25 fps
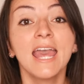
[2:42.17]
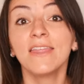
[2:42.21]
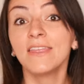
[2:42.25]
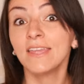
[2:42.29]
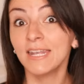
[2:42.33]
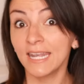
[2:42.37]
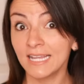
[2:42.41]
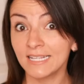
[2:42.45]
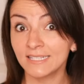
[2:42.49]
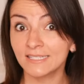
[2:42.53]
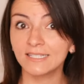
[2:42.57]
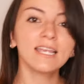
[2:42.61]

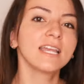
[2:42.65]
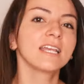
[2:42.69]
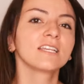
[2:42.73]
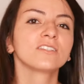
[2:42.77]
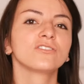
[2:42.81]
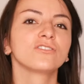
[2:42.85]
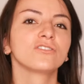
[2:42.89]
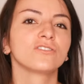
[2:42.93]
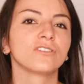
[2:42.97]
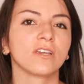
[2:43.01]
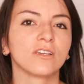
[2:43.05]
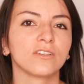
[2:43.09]
The next
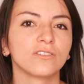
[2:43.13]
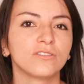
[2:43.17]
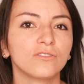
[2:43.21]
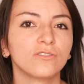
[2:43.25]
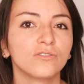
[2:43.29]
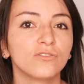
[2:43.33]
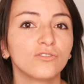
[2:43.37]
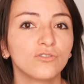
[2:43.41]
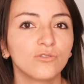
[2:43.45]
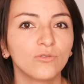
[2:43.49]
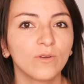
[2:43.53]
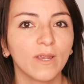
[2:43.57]
exercise
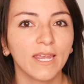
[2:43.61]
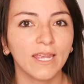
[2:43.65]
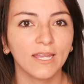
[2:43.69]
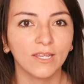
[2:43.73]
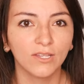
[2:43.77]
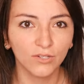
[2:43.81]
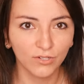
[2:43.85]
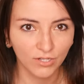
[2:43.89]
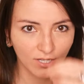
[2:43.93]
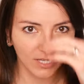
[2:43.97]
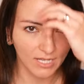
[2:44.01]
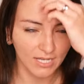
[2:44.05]
to
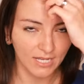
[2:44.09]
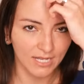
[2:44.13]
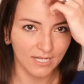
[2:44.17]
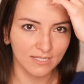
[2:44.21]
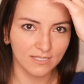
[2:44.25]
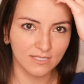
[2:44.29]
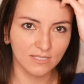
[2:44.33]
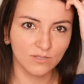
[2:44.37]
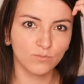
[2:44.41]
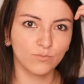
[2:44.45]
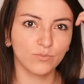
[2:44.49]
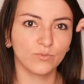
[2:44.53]
train your
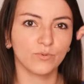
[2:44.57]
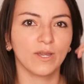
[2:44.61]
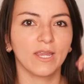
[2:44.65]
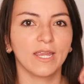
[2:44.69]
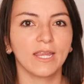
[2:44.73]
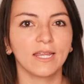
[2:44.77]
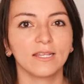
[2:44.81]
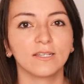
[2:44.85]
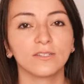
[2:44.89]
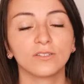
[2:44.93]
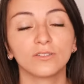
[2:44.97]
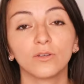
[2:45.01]
kid's
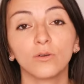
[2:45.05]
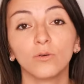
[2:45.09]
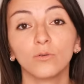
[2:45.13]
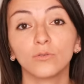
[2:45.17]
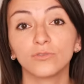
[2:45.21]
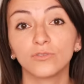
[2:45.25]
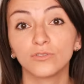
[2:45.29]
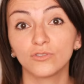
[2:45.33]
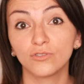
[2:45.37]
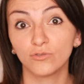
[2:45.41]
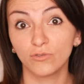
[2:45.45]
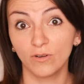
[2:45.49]
brain is
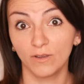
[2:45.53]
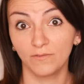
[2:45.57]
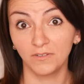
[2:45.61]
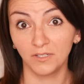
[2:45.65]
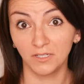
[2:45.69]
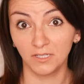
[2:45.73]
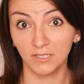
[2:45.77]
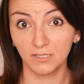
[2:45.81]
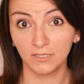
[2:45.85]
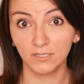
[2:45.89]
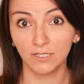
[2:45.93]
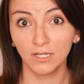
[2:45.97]
called
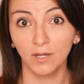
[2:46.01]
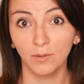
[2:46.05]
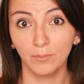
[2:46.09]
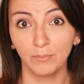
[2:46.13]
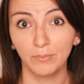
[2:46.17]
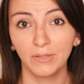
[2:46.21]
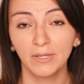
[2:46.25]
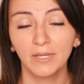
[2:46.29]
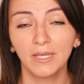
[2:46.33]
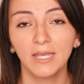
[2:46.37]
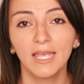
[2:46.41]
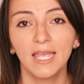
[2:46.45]
traffic
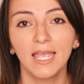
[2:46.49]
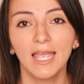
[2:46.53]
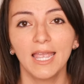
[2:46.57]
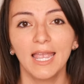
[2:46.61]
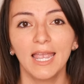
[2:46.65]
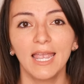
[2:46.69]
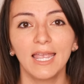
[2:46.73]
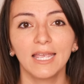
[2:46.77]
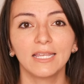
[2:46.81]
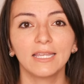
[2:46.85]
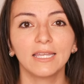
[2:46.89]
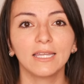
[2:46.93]
cop.
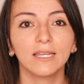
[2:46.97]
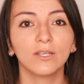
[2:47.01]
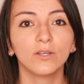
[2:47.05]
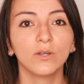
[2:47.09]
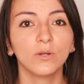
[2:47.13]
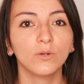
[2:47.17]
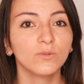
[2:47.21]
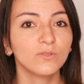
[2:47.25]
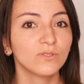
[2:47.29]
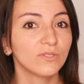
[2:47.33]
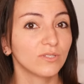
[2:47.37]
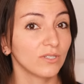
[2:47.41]
And it
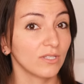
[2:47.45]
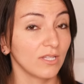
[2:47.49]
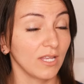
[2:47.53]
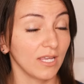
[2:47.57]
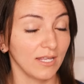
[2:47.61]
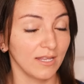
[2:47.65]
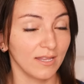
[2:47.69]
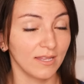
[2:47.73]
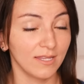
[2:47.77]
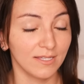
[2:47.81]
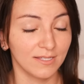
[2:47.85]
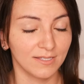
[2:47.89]
goes
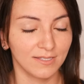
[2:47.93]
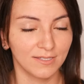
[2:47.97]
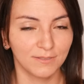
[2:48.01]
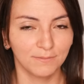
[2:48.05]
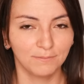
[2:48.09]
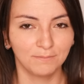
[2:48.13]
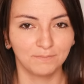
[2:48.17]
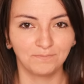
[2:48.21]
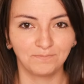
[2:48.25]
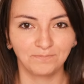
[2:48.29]
like this.